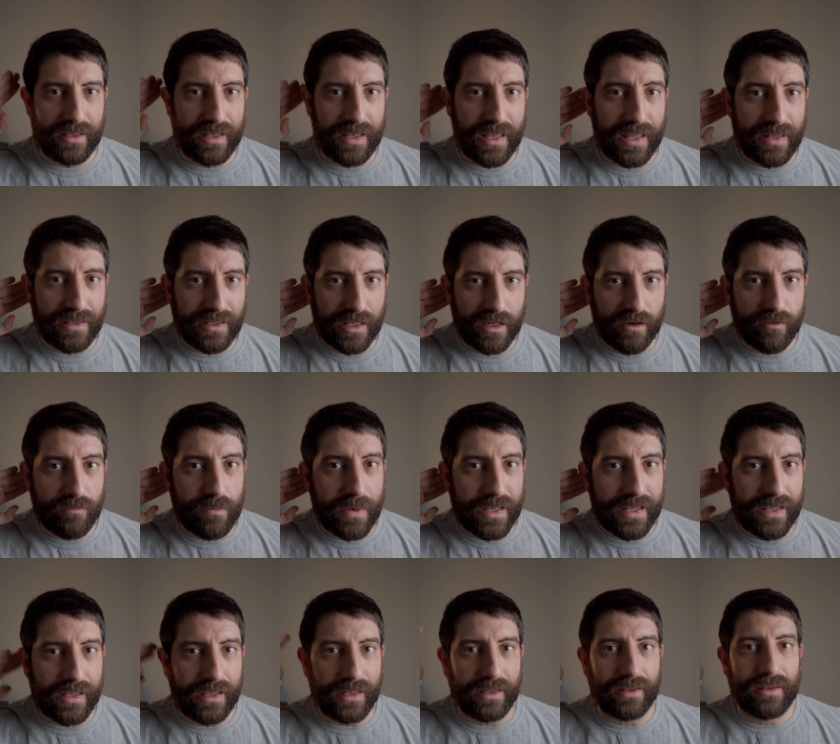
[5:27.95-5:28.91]
and the end of my
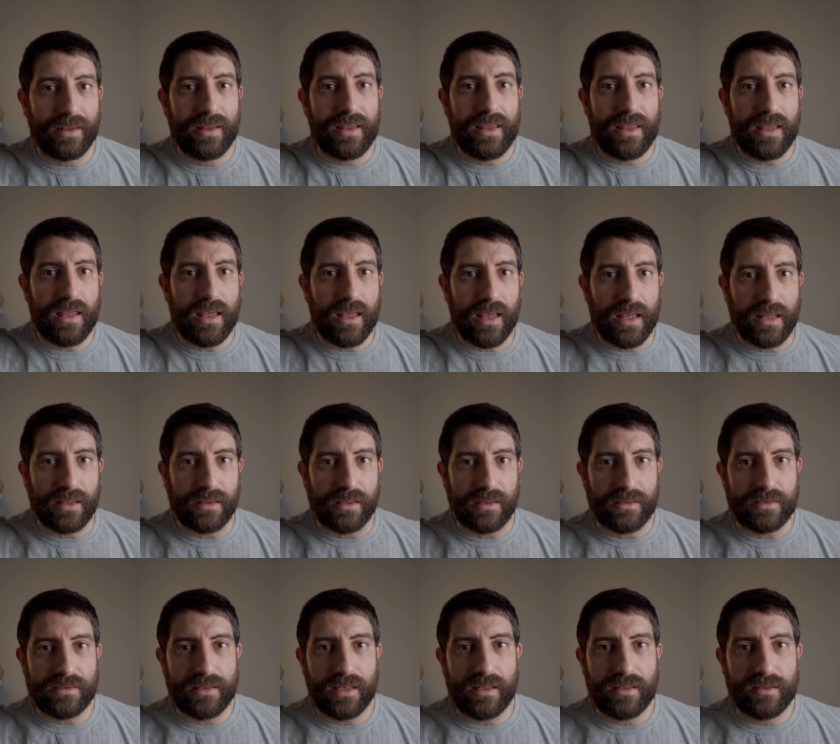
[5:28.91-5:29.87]
head and
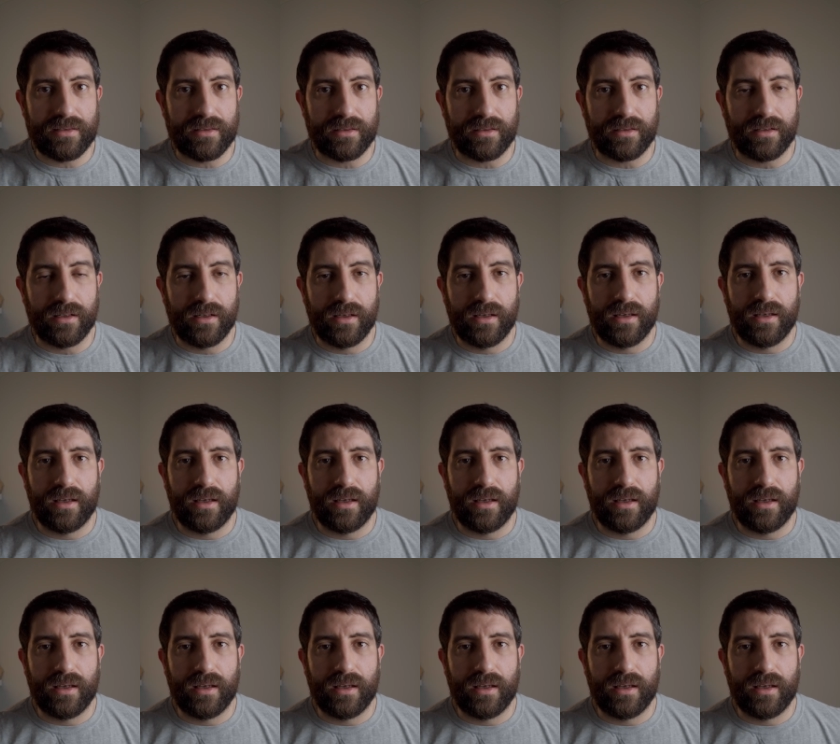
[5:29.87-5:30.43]
the sensor,